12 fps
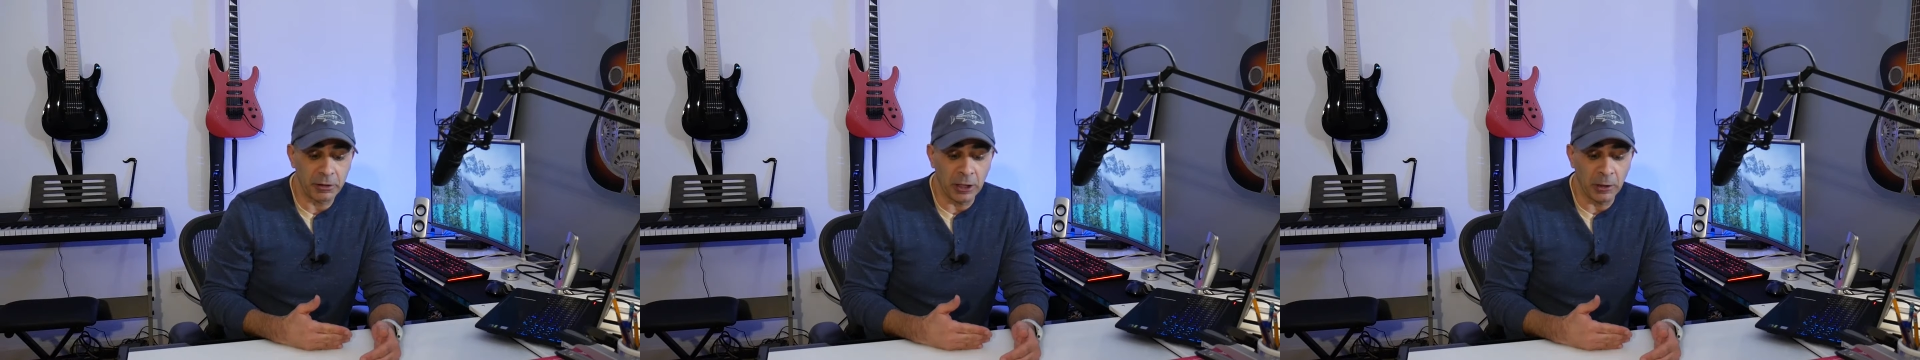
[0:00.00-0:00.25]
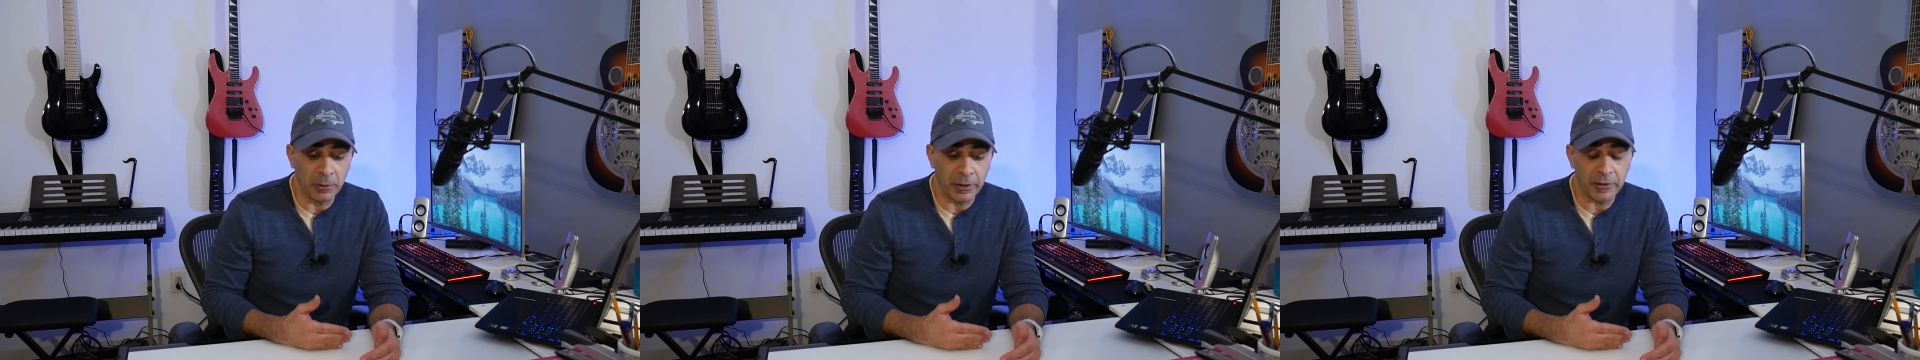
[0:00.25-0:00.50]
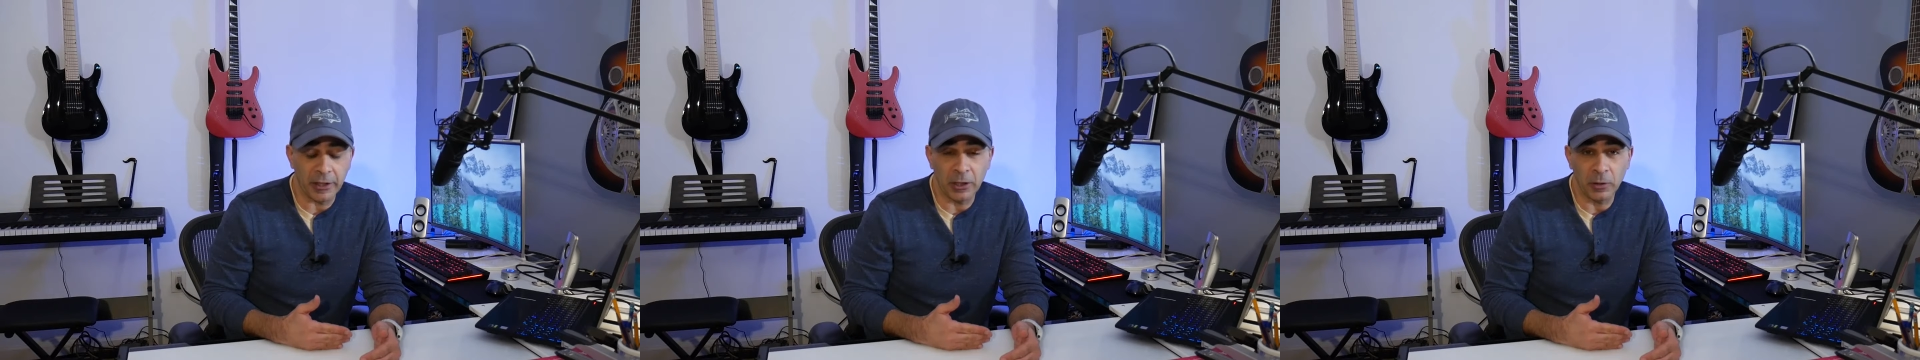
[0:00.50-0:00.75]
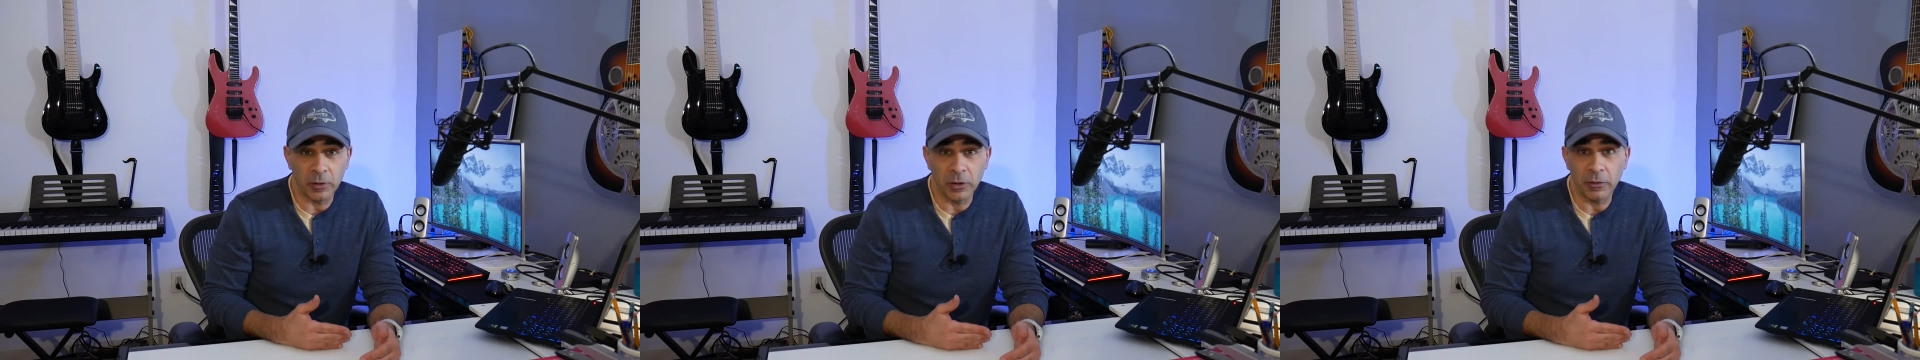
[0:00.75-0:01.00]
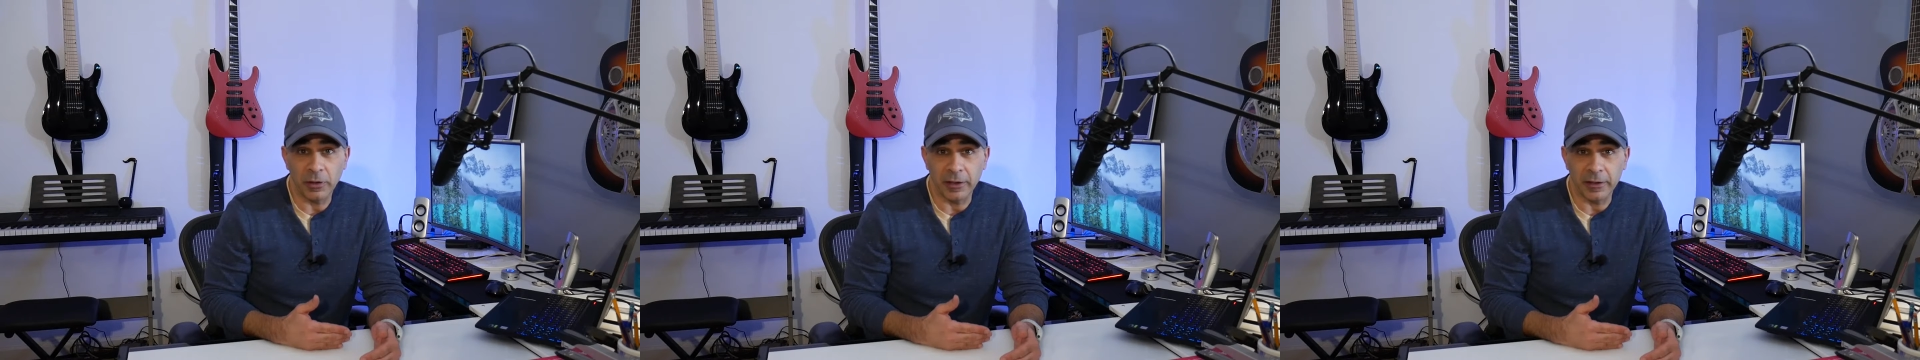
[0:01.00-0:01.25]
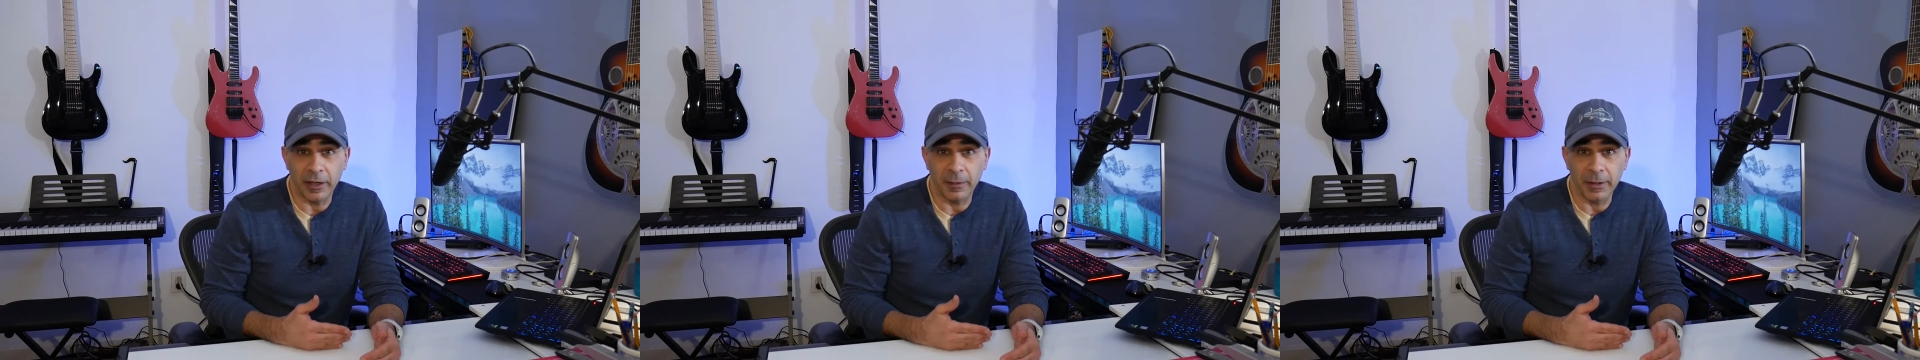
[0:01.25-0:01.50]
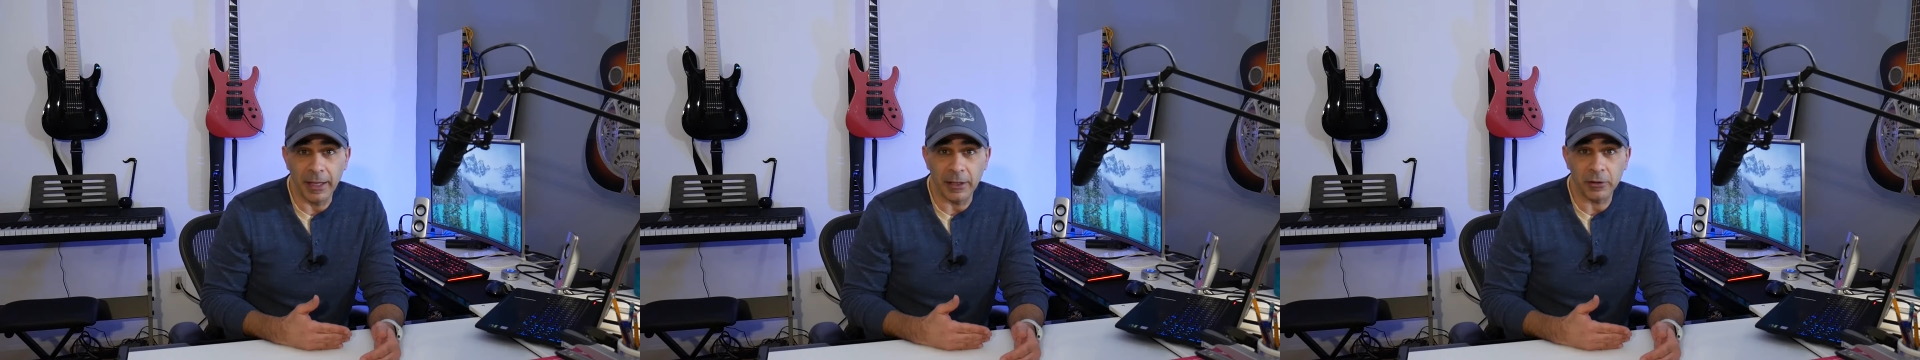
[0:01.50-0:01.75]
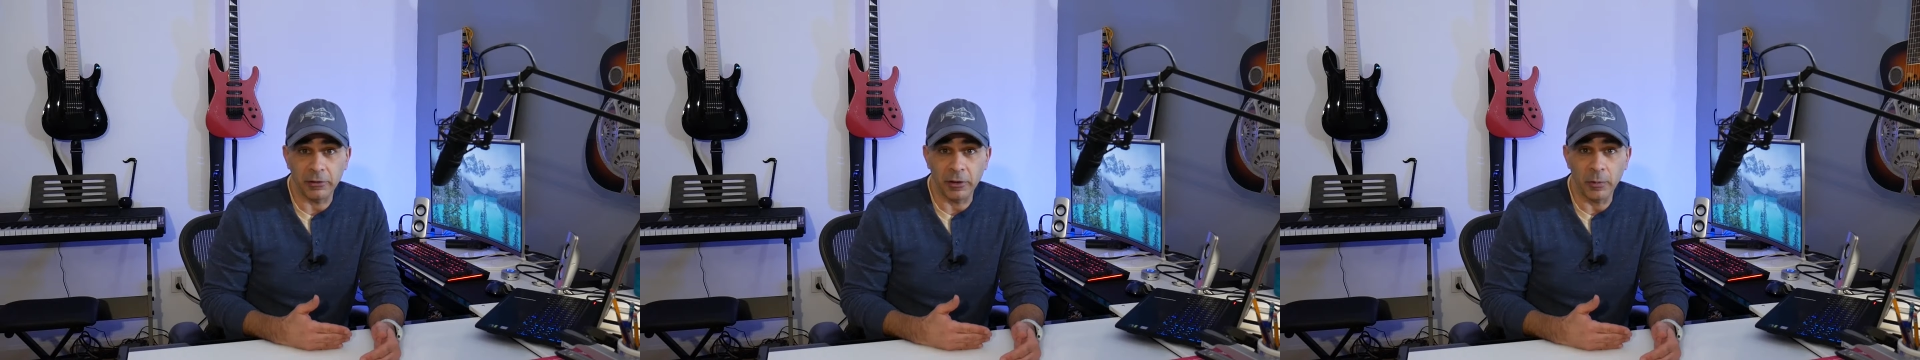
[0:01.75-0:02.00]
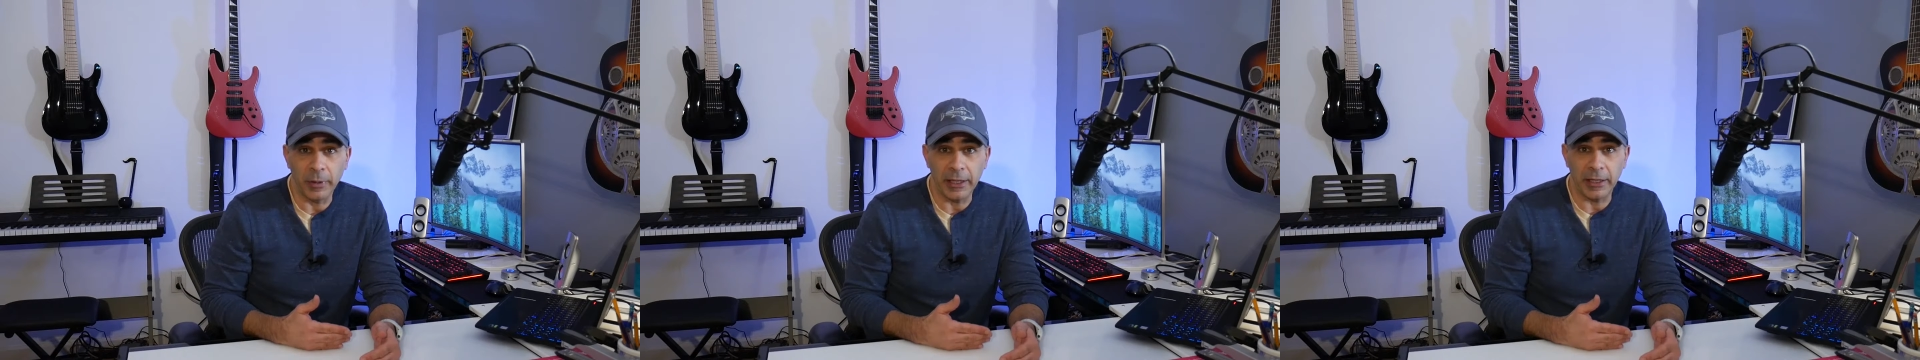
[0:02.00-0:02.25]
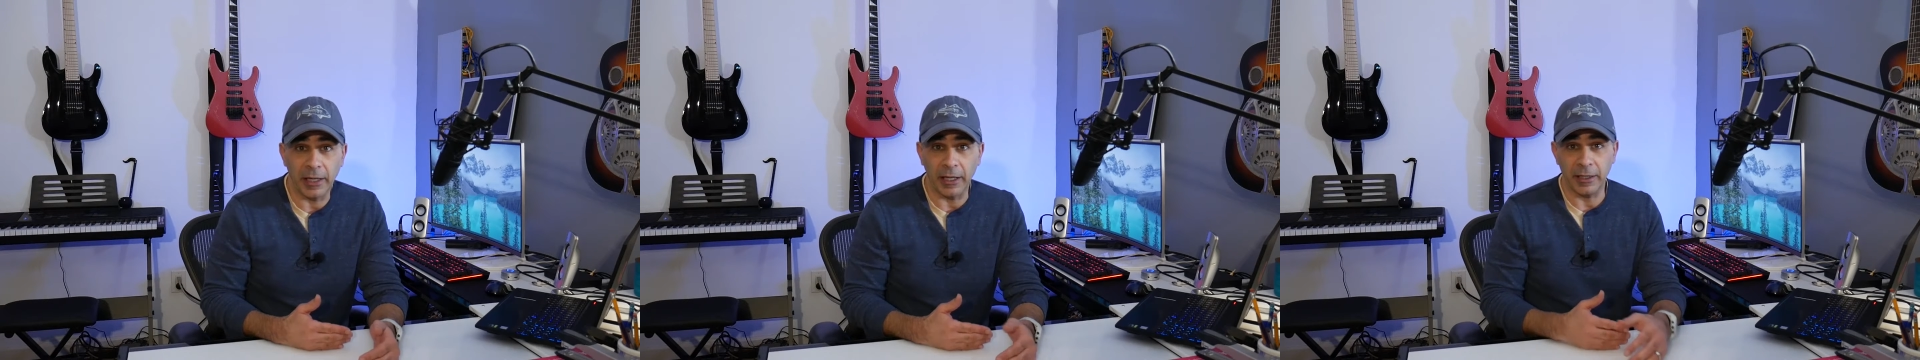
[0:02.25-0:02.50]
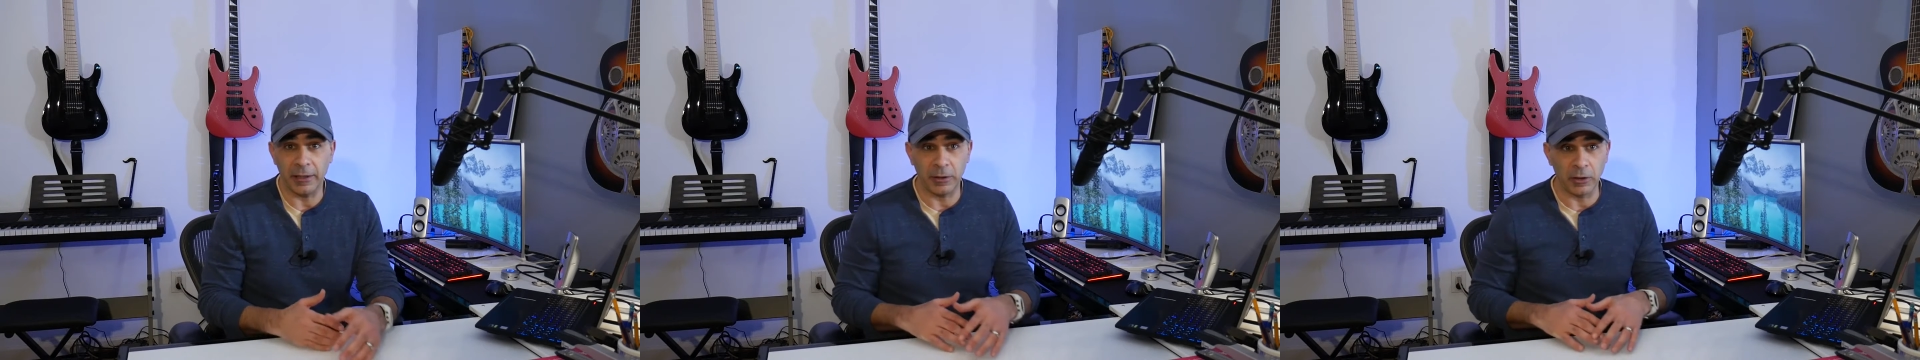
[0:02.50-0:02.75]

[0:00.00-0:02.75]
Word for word: You know, let's say you don't use the tub a lot during the week and